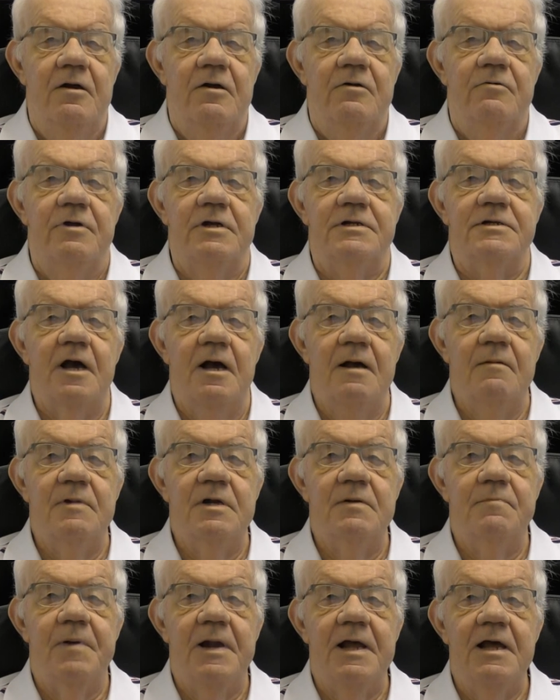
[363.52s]

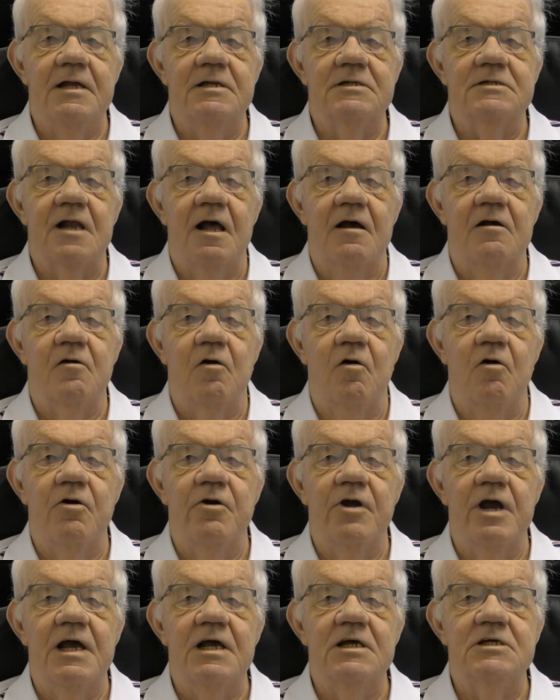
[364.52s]
Retirement plans like
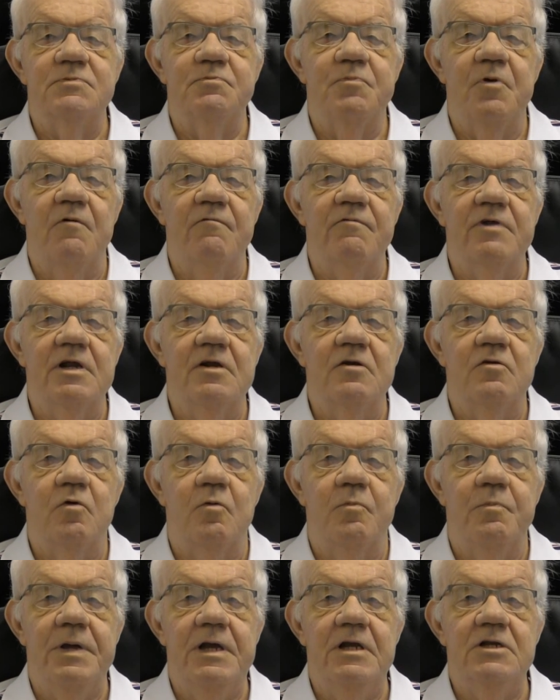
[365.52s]
RAs, provident
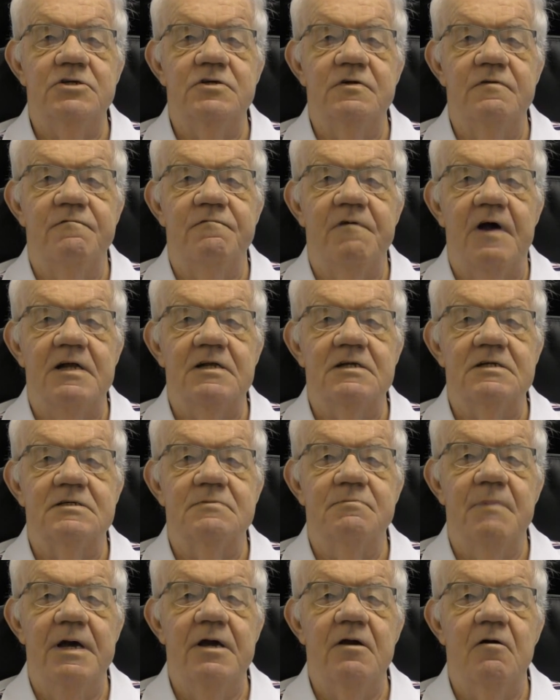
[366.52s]
or pension funds
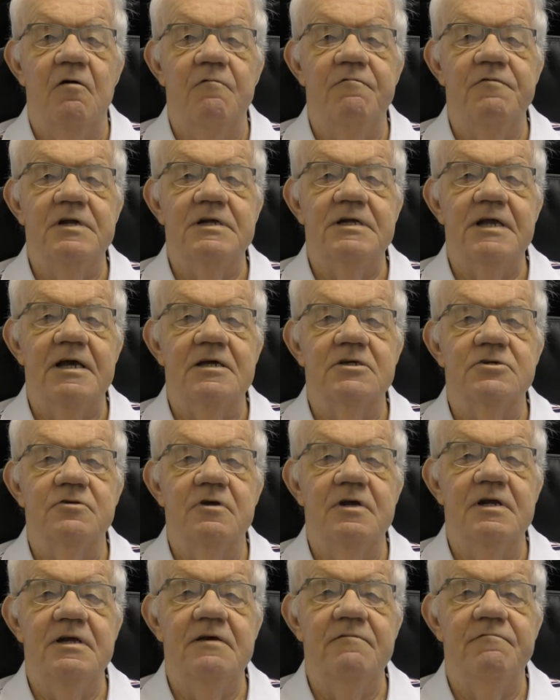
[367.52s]
may offer tax
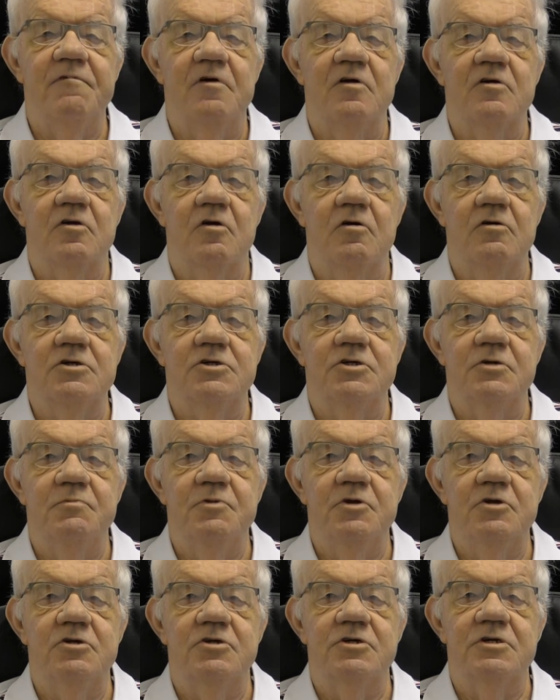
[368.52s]
relief on
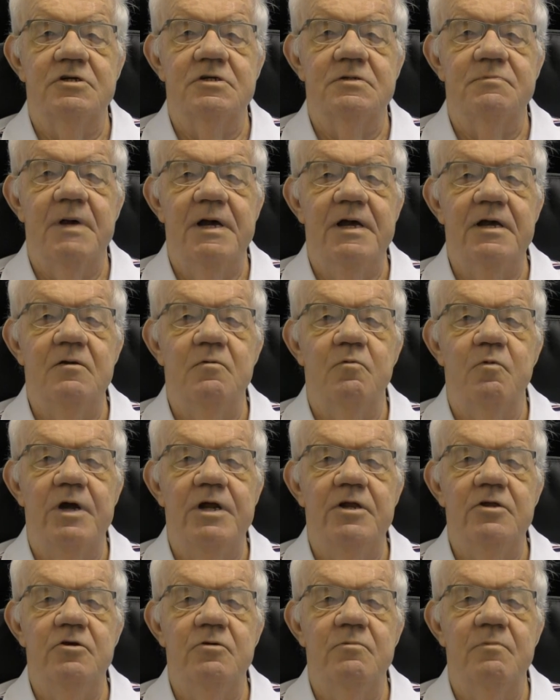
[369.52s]
contributions made
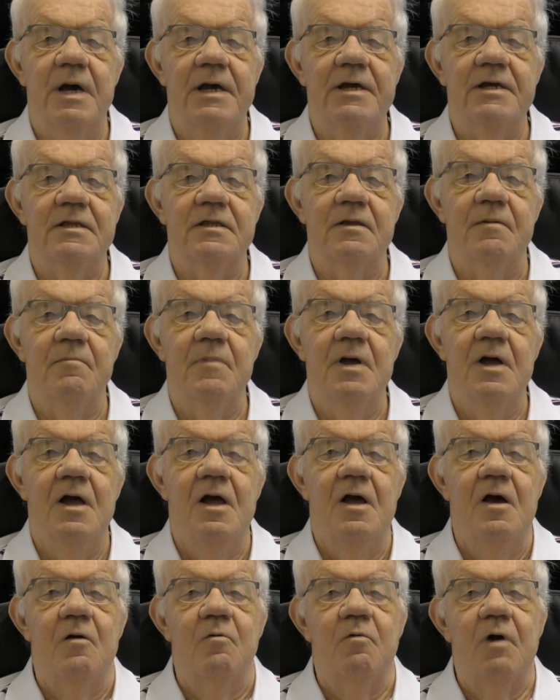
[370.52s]
when you make them,
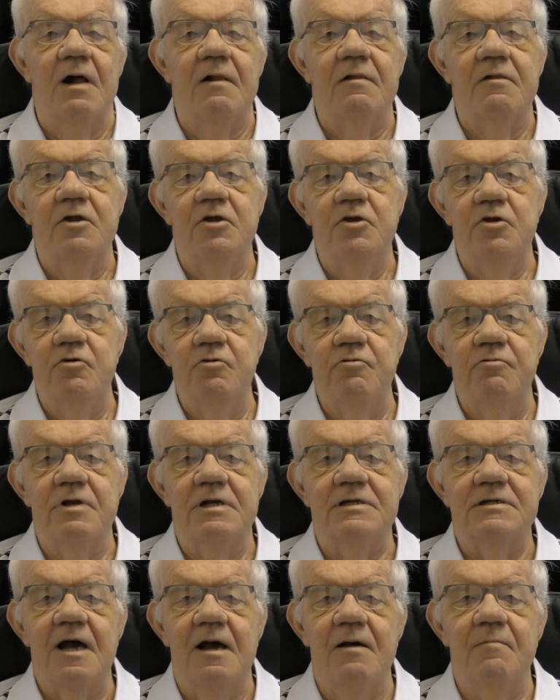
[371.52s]
while the new
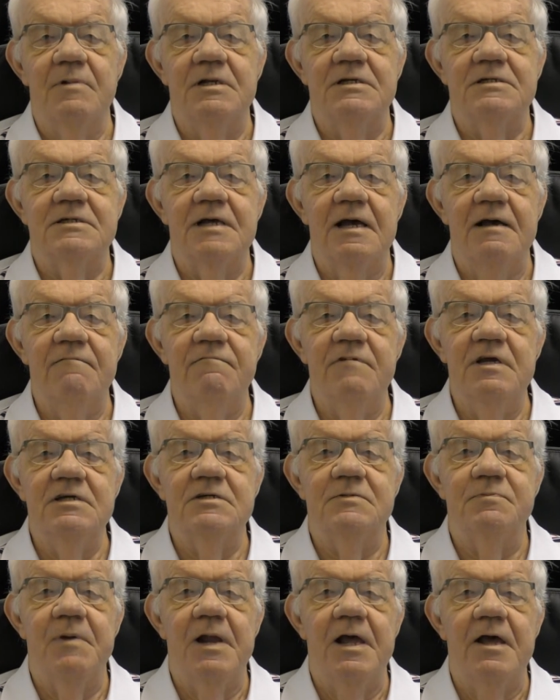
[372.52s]
retirement
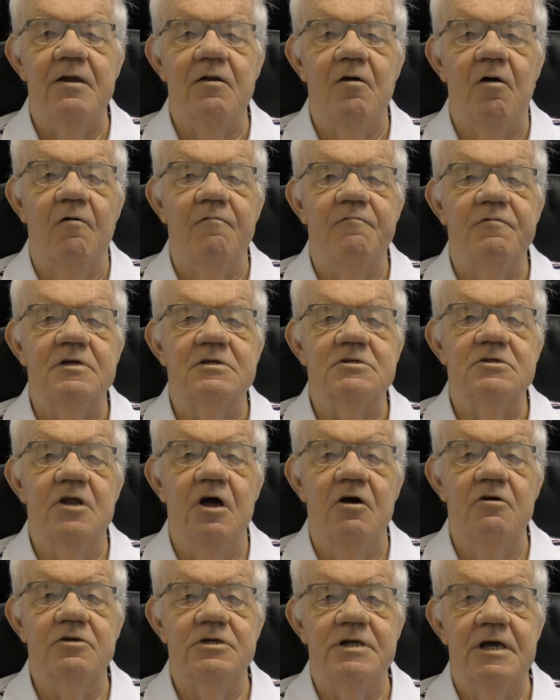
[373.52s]
savings plan offers
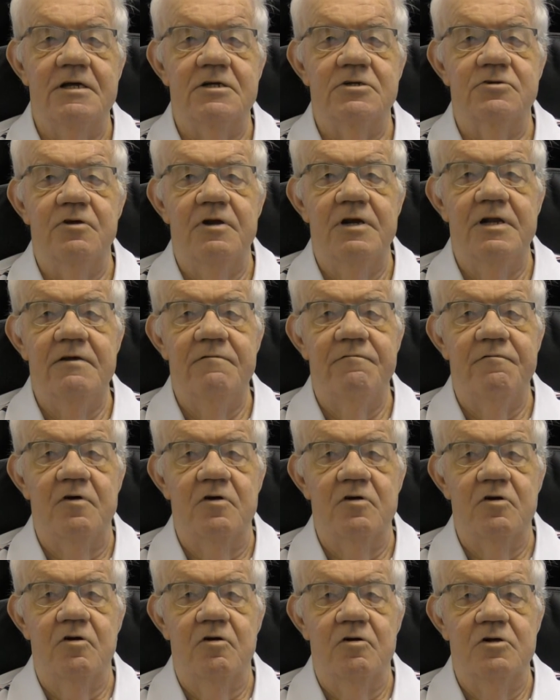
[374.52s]
no tax relief
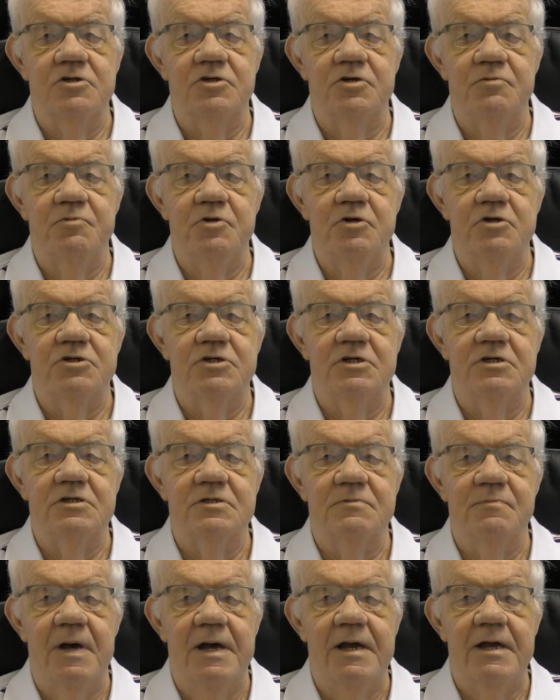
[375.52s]
on
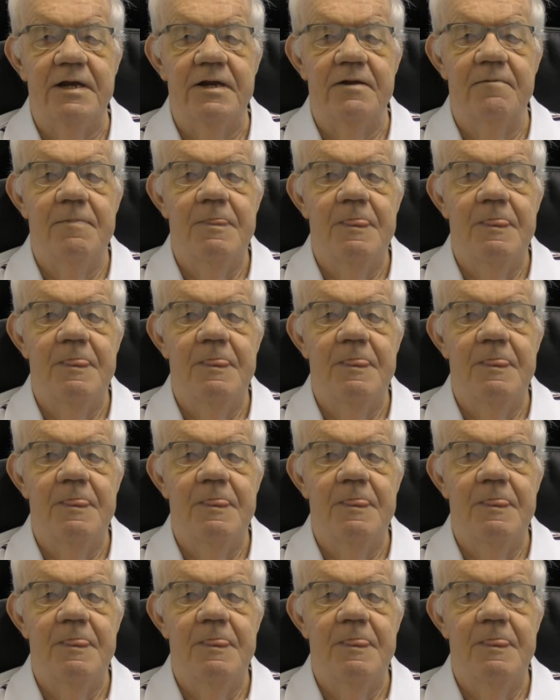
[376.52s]
contributions made.